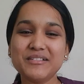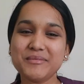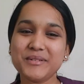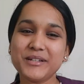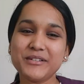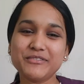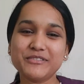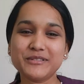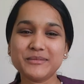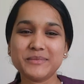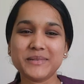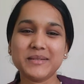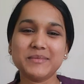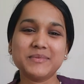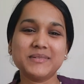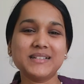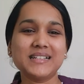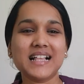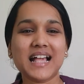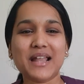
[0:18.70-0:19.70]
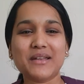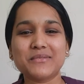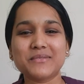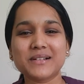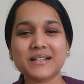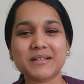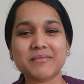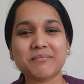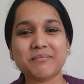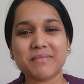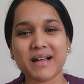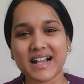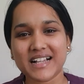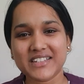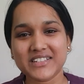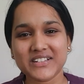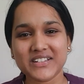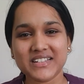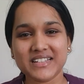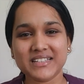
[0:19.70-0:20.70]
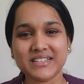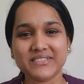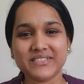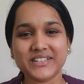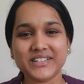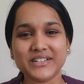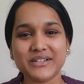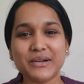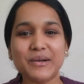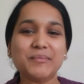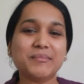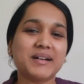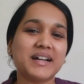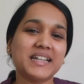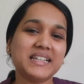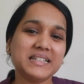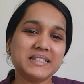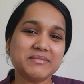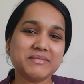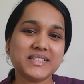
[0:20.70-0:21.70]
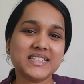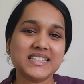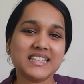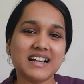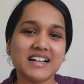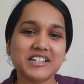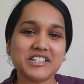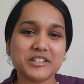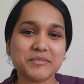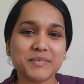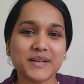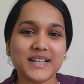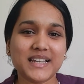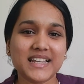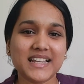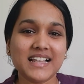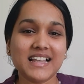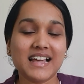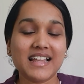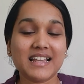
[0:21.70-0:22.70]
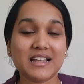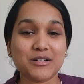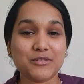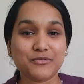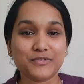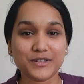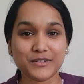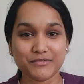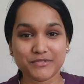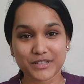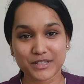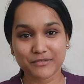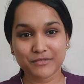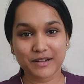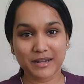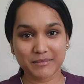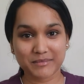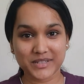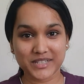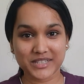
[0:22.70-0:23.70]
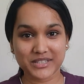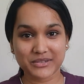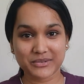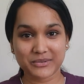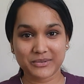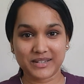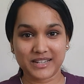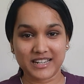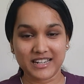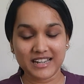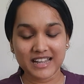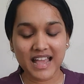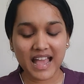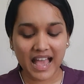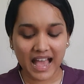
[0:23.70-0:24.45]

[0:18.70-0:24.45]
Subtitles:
beautiful people and welcome back to another video. My name is Sakshi Patel and I'm 5th year PharmD student.